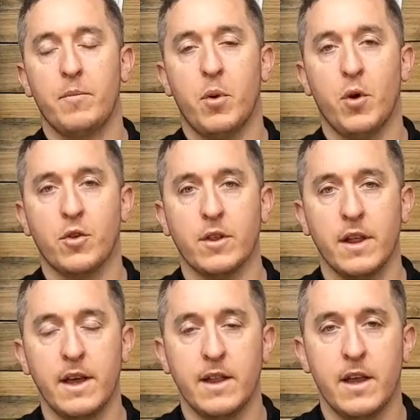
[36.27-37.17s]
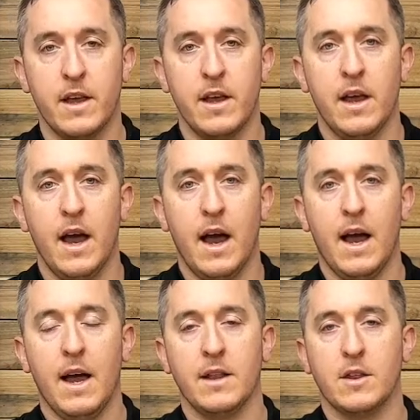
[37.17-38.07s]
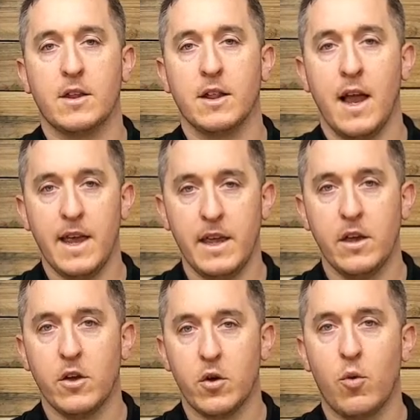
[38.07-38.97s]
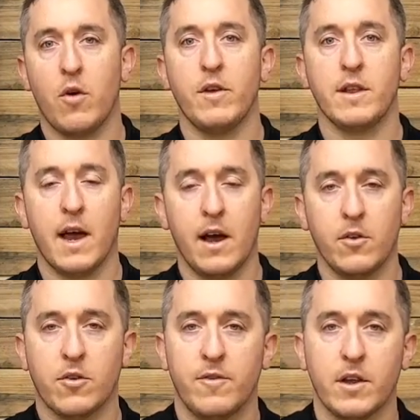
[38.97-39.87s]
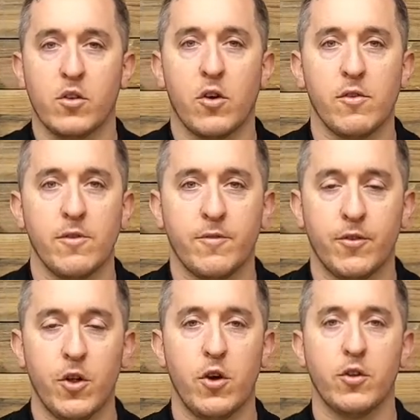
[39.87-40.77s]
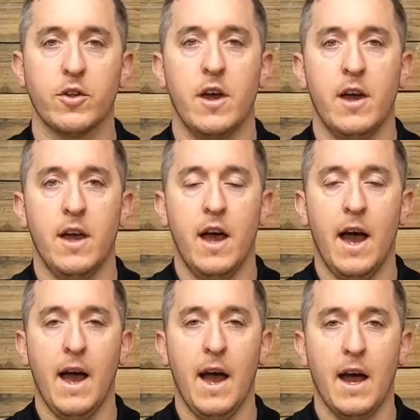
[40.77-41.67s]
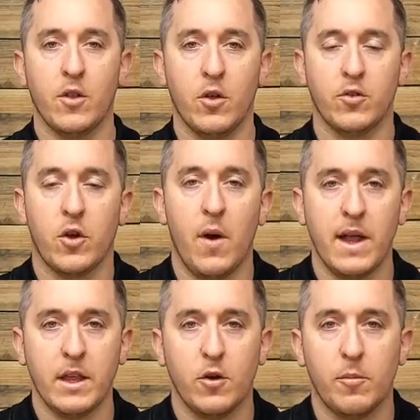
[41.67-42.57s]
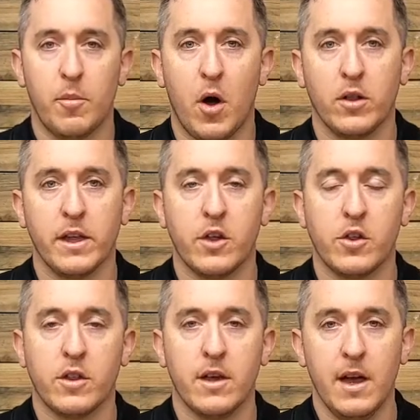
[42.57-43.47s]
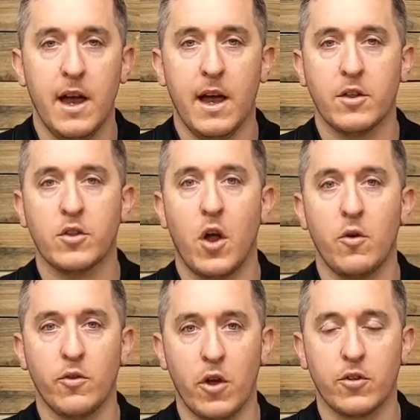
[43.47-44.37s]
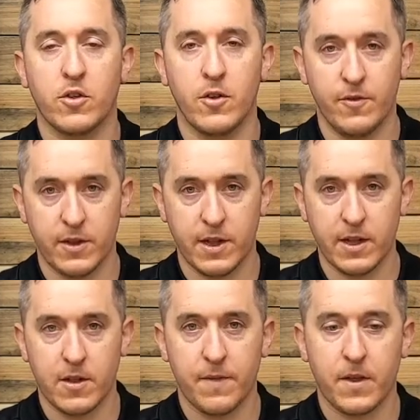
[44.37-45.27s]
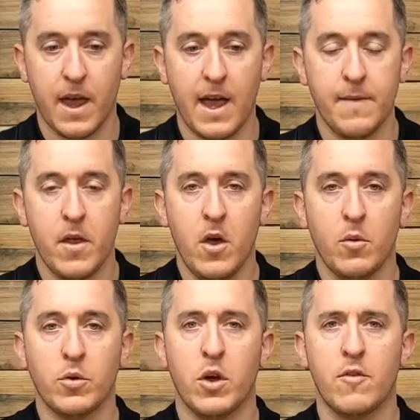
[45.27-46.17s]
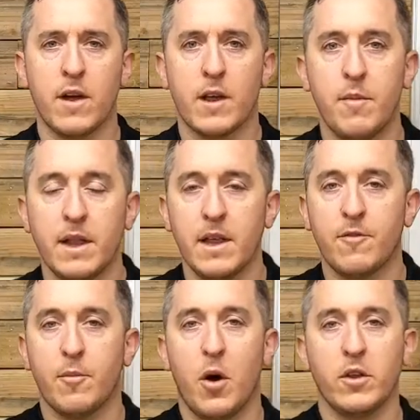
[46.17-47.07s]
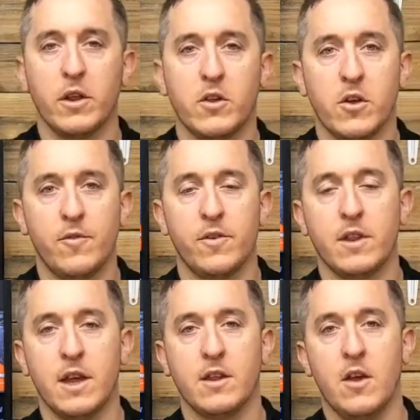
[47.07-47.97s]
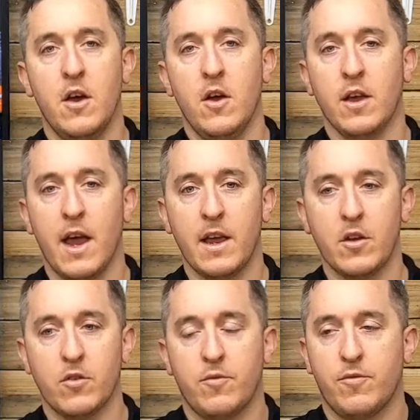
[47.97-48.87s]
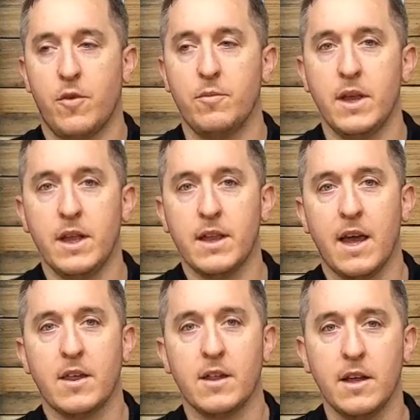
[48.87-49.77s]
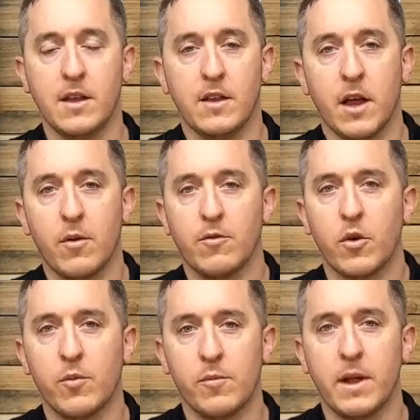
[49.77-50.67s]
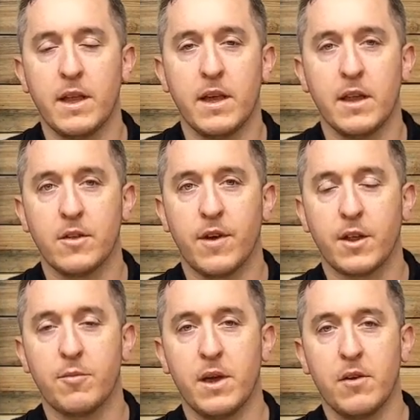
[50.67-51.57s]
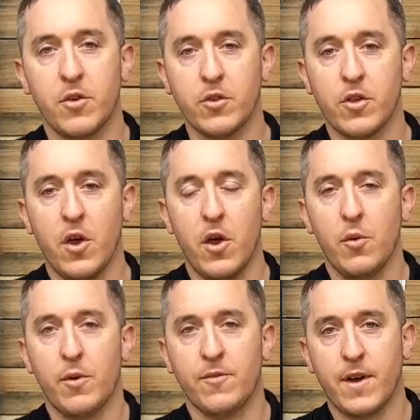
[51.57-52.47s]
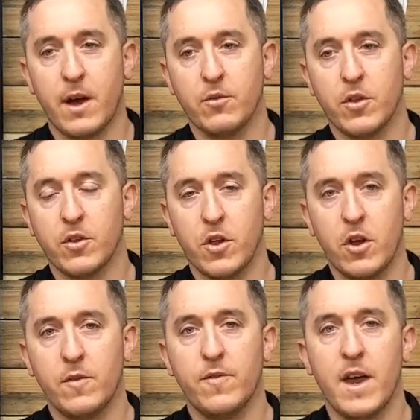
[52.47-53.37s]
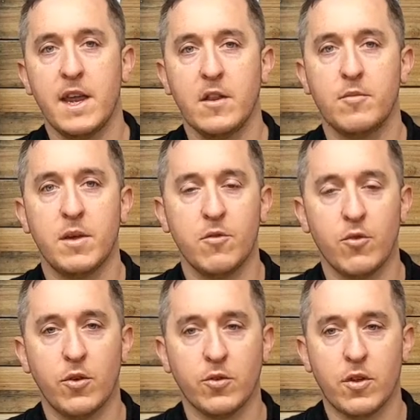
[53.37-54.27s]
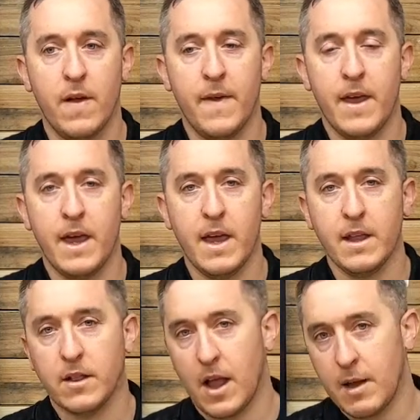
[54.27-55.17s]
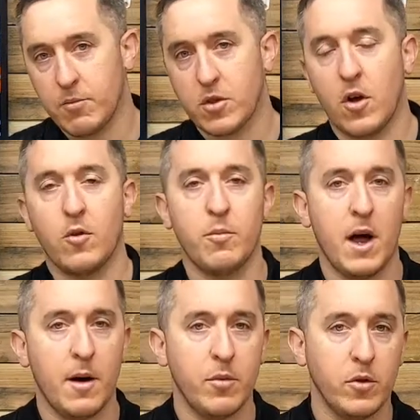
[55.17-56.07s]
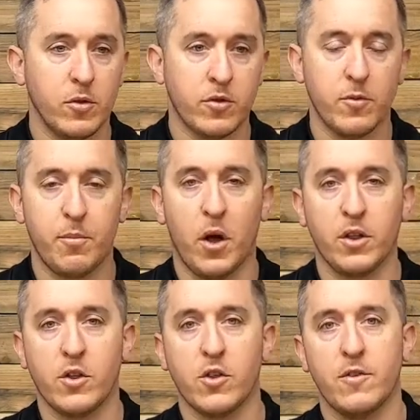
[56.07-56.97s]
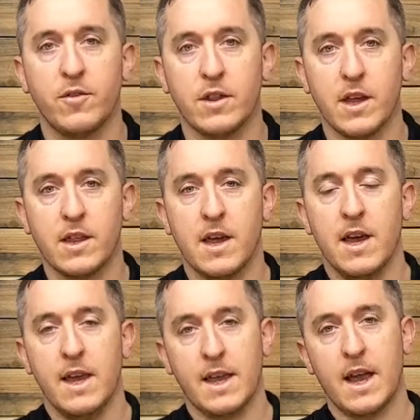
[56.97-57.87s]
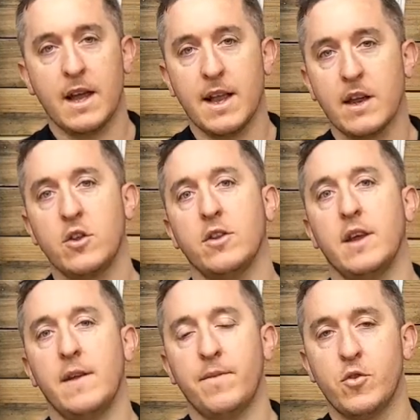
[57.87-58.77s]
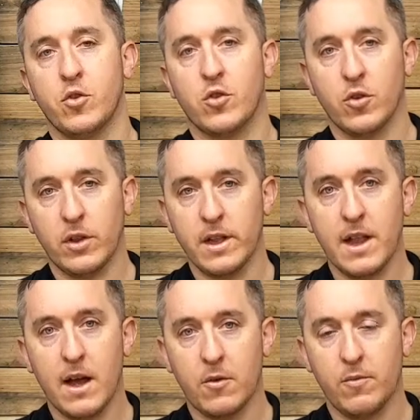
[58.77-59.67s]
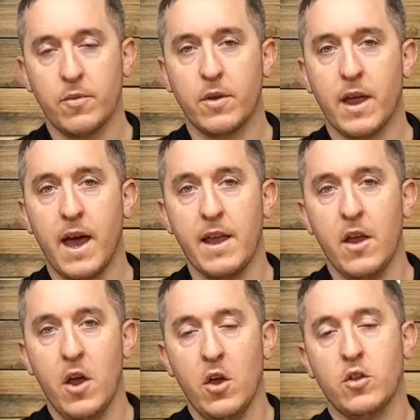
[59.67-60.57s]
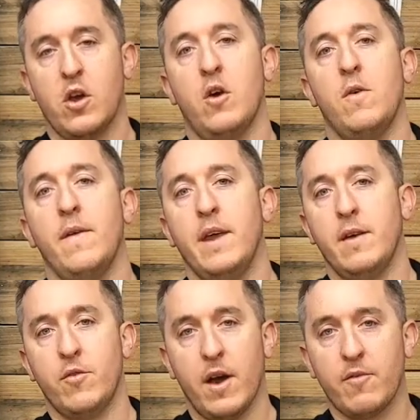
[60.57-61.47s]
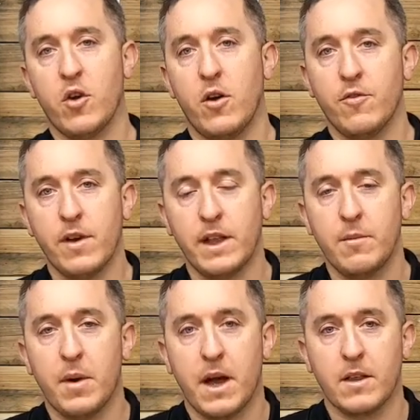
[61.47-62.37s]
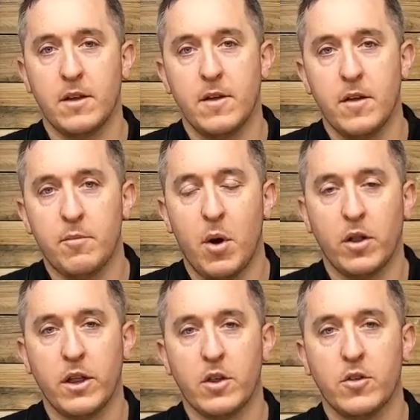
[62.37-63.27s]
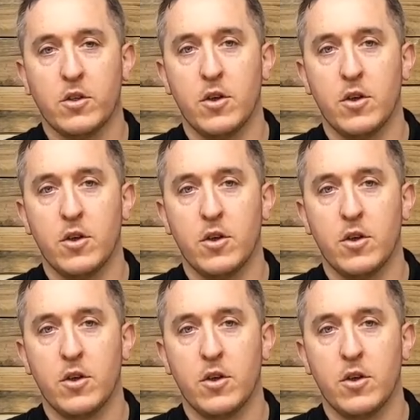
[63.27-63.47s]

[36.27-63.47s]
porcelain and slate, quarry tiles, Victorian floors, and also any unpolished stone or surfaces. Okay, we don't recommend it for polished surfaces. Okay, because from the testing that we've done with many years of experience, we've found that certain veins, minerals in limestone, marble, some polished surfaces, it can actually just dull it down. Okay, so if you have got a really bad polished